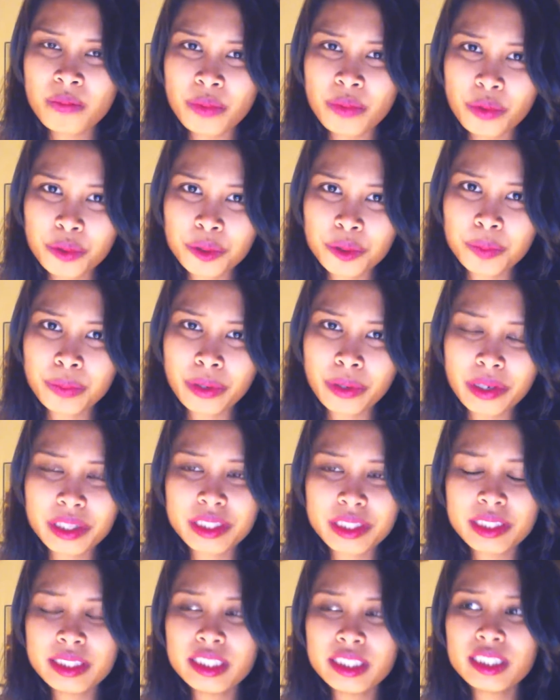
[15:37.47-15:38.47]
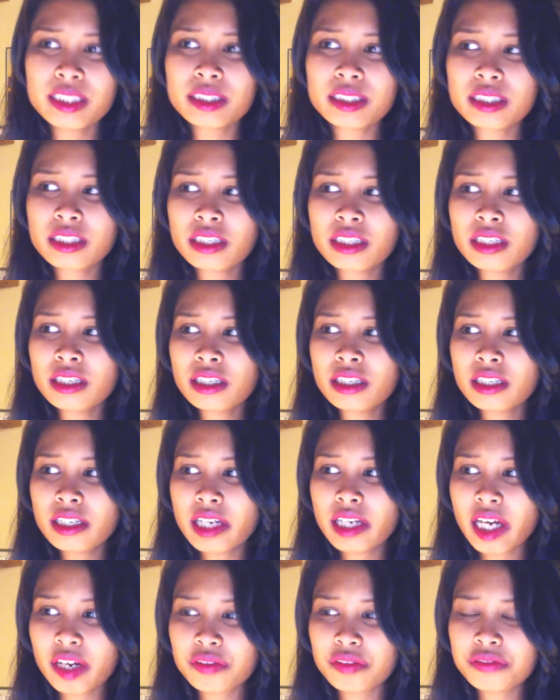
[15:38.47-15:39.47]
Both parties
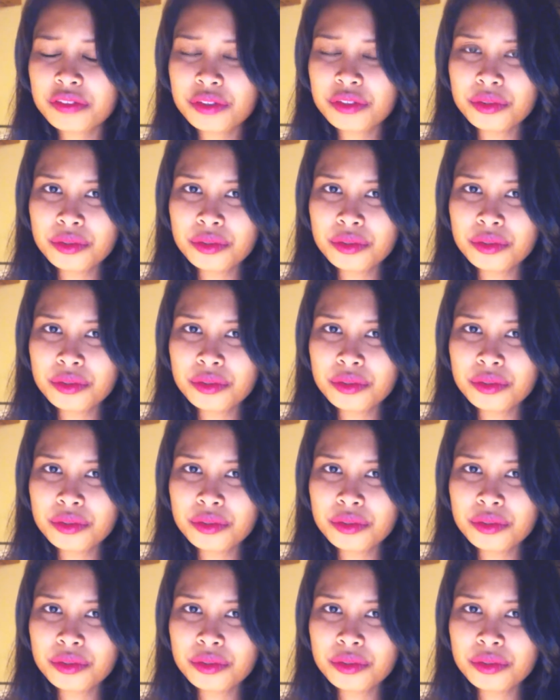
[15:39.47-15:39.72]
have